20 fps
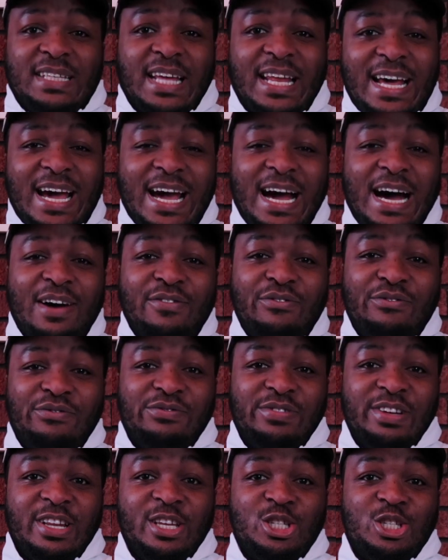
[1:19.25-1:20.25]
then I have
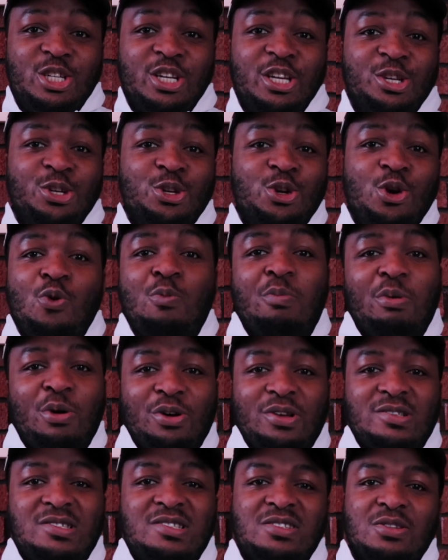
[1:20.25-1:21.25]
literally no
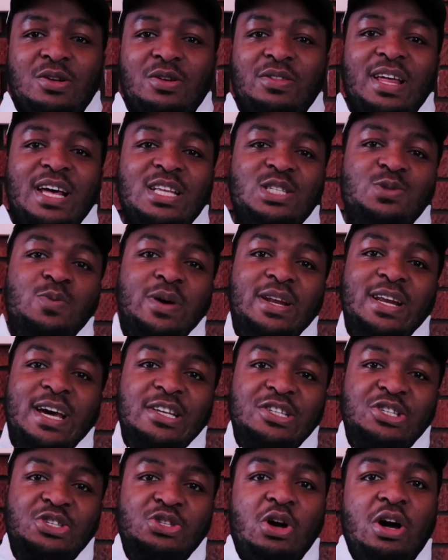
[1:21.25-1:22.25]
books? So that's when
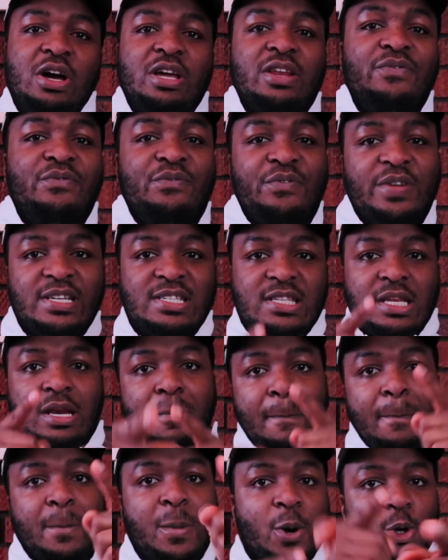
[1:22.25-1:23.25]
I started investing
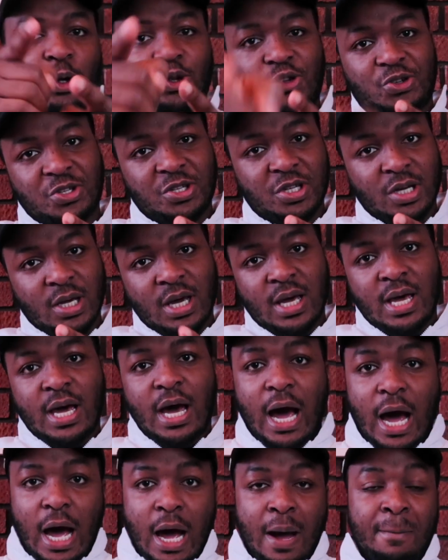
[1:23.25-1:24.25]
in books.
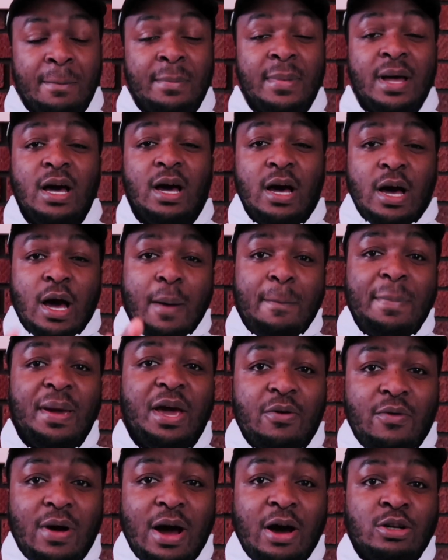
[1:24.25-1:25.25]
A
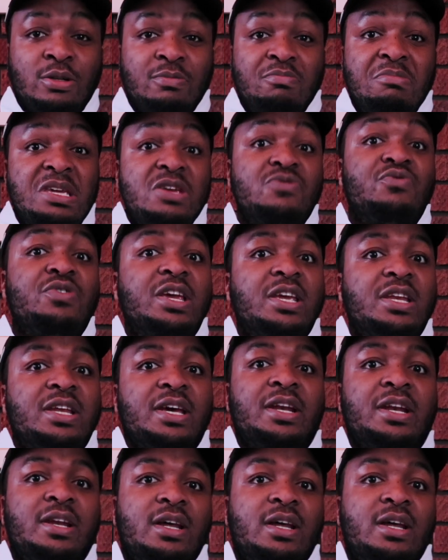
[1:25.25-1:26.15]
bit around me reading.